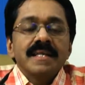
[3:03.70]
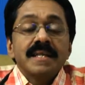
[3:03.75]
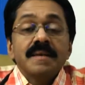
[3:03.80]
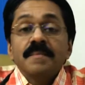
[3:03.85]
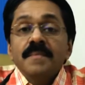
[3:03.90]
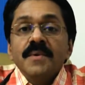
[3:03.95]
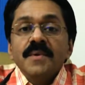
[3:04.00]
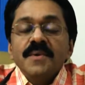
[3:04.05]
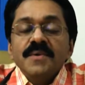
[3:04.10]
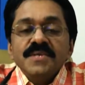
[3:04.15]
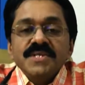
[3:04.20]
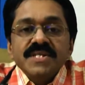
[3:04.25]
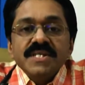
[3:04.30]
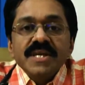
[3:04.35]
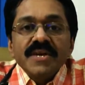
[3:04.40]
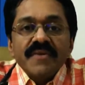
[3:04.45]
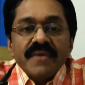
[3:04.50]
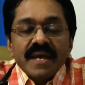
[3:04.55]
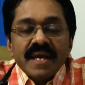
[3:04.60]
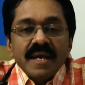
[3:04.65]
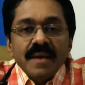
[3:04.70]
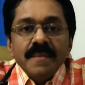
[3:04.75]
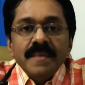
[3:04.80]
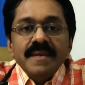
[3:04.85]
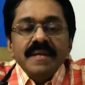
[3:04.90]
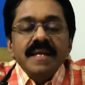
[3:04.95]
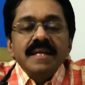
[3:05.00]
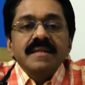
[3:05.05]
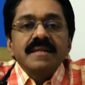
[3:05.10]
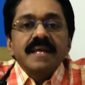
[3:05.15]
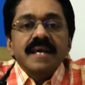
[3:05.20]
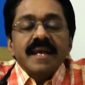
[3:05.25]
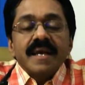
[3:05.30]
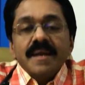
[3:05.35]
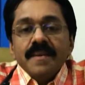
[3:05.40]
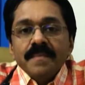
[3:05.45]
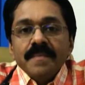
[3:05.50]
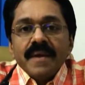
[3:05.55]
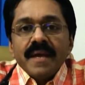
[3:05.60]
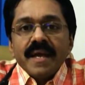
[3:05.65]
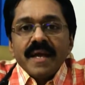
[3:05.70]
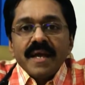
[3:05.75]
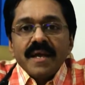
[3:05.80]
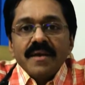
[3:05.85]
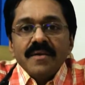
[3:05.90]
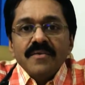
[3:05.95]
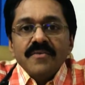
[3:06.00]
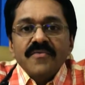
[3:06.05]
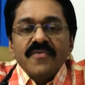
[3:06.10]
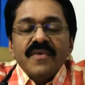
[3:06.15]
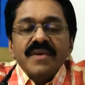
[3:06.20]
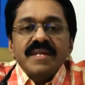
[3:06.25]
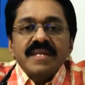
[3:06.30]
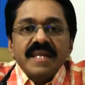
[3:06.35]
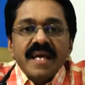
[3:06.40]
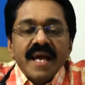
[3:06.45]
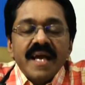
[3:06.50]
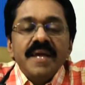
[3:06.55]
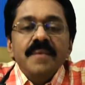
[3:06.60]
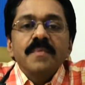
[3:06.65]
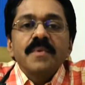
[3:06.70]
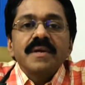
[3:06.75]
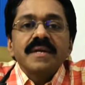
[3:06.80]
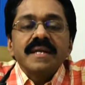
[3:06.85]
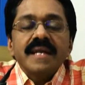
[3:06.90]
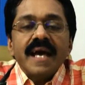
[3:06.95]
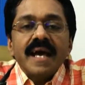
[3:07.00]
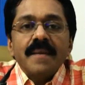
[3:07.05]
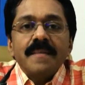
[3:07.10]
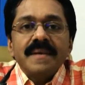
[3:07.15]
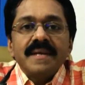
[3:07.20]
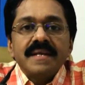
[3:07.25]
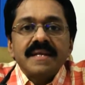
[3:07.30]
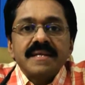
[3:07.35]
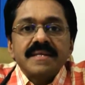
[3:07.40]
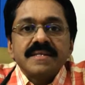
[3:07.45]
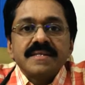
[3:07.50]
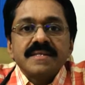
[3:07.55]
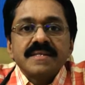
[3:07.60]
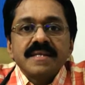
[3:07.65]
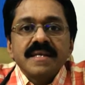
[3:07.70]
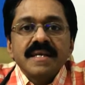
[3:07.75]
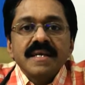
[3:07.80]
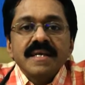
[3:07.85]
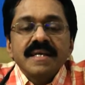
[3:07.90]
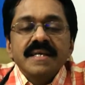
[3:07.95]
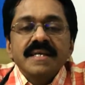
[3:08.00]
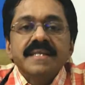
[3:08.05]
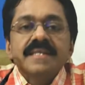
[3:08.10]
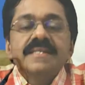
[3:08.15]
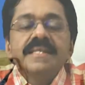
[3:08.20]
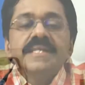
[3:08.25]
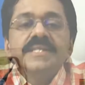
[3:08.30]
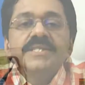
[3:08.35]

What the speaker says: The most recommended therapy for type 1 diabetes is